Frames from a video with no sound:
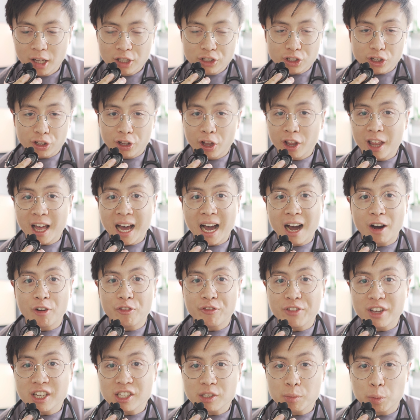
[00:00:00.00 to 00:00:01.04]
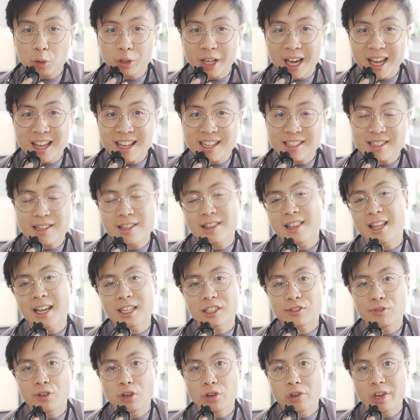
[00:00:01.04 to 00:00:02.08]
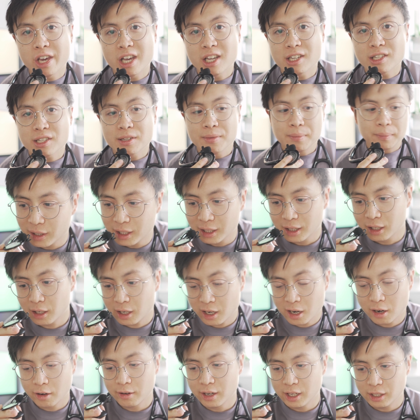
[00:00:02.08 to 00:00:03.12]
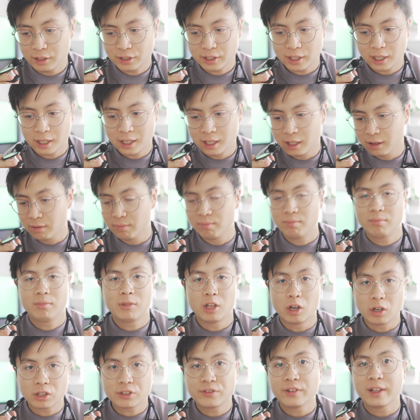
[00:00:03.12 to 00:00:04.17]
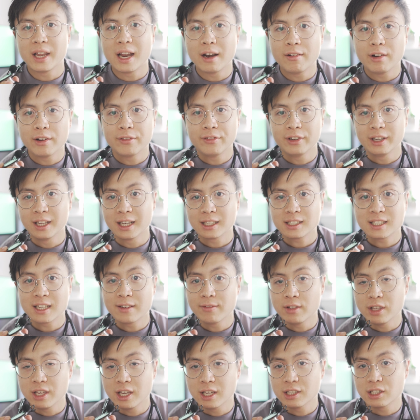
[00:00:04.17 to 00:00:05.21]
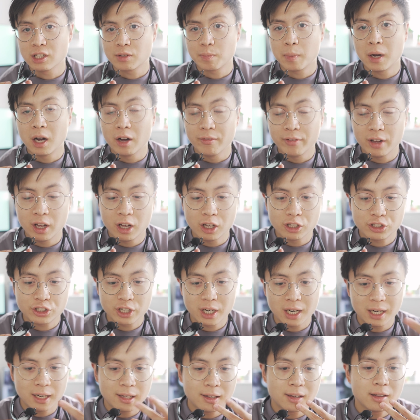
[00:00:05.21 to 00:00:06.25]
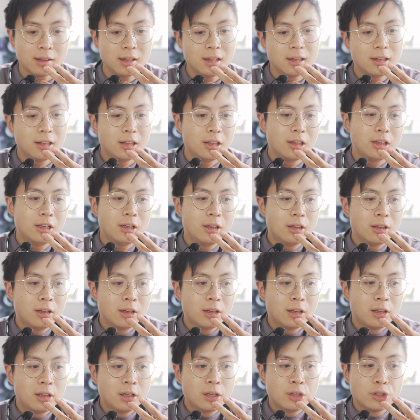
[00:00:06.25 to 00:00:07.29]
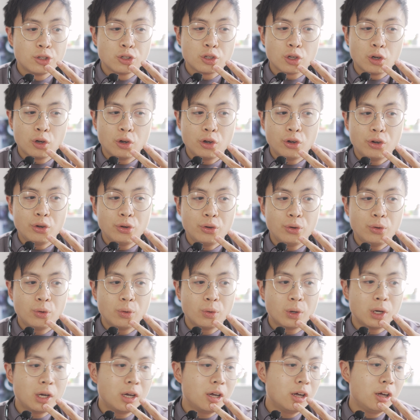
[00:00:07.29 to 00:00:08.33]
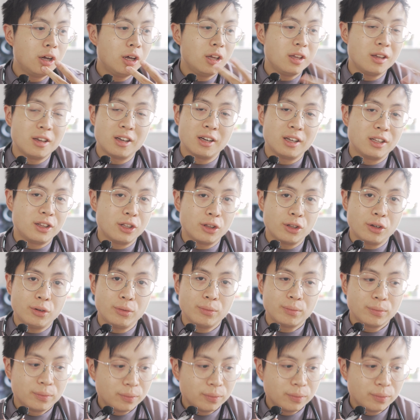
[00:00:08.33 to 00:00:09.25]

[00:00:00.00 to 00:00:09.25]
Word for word: So I don't know how feasible that is in the next few years. And I'm currently stuck in the Oxford area for the next seven years as part of her training. So uh, yeah, I don't know.